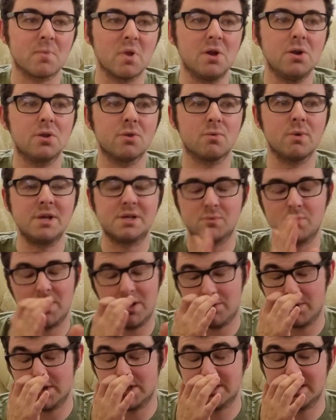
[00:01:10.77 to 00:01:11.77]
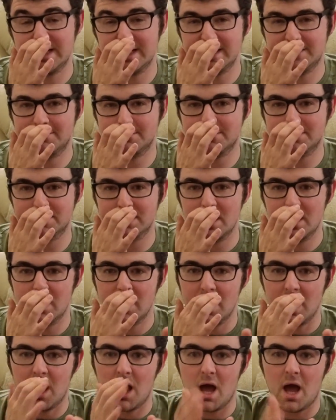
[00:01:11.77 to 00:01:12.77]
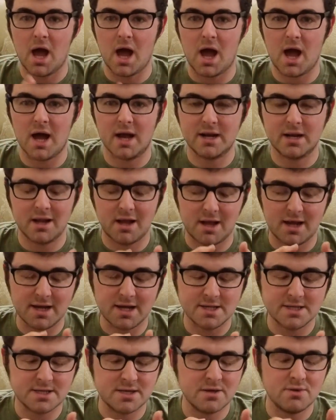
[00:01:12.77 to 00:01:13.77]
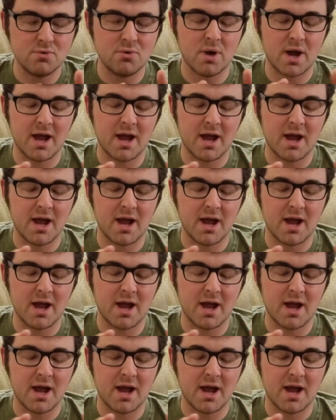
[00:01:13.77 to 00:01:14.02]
another reason why I want it is because I'd like to